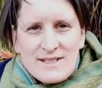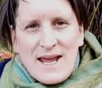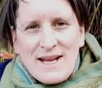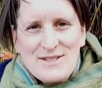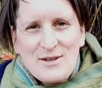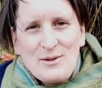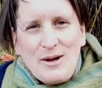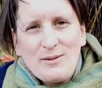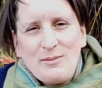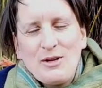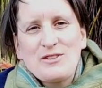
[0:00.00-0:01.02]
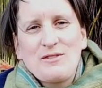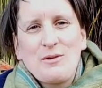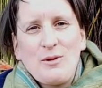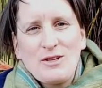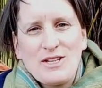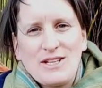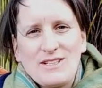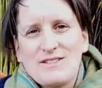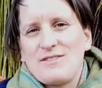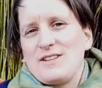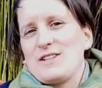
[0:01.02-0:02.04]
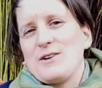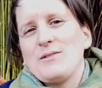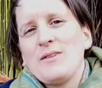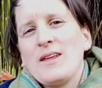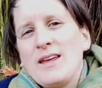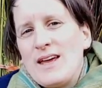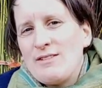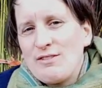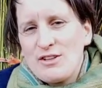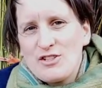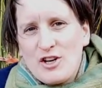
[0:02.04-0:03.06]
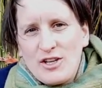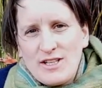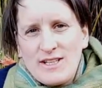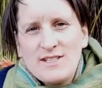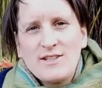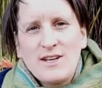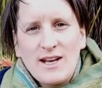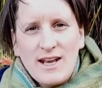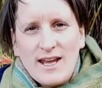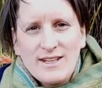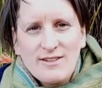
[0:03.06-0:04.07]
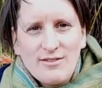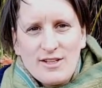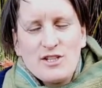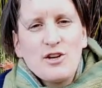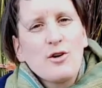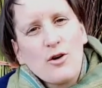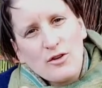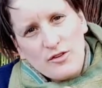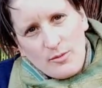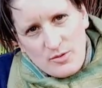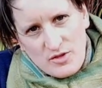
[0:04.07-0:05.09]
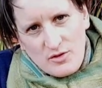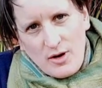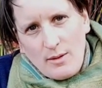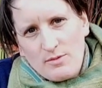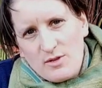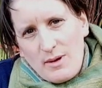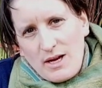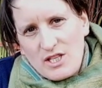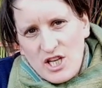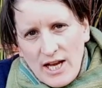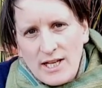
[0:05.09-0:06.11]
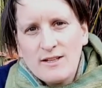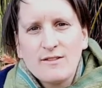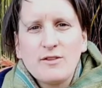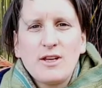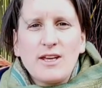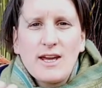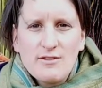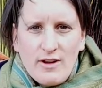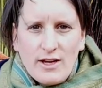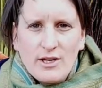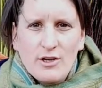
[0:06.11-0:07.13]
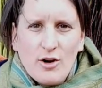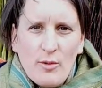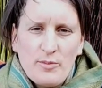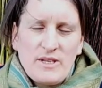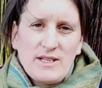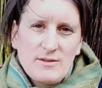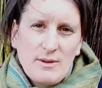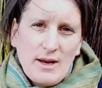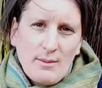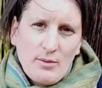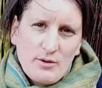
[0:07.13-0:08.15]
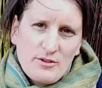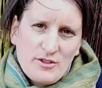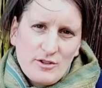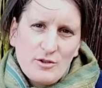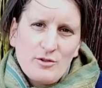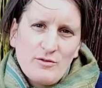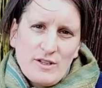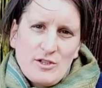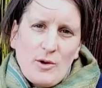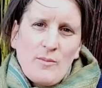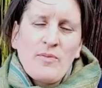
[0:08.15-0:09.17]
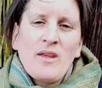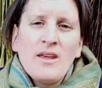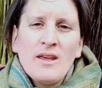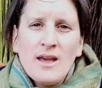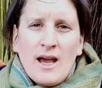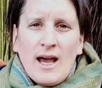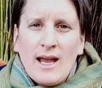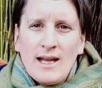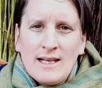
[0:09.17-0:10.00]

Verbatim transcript: Thanks so much for watching this video. If you enjoyed it, you can like the video or subscribe to my channel so you get regular updates when I post a new video. I'll